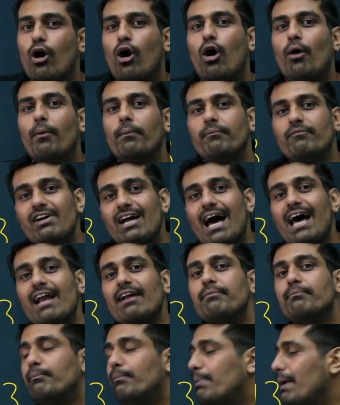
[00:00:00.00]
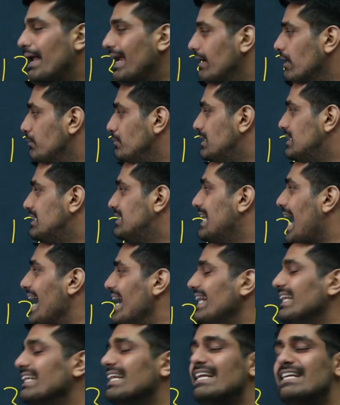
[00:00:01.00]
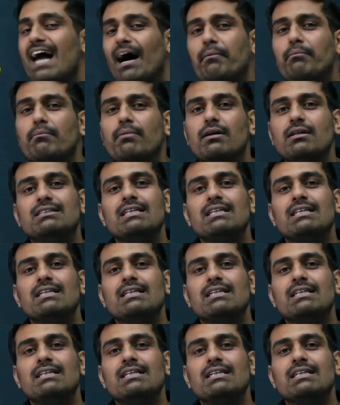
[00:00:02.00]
We are deciding the numbers